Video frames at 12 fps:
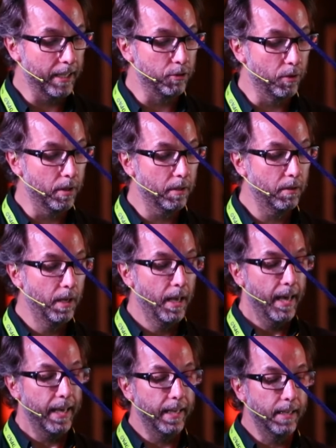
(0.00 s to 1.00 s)
in general
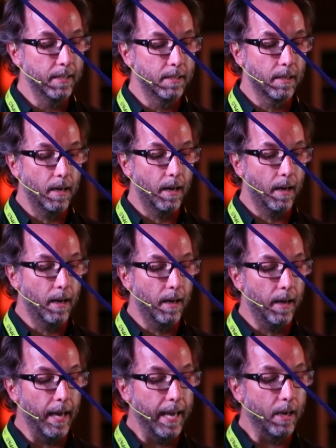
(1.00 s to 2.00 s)
is
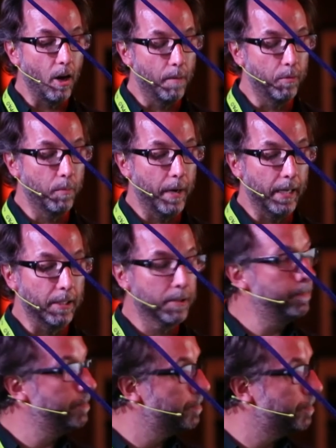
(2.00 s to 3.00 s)
a compromise.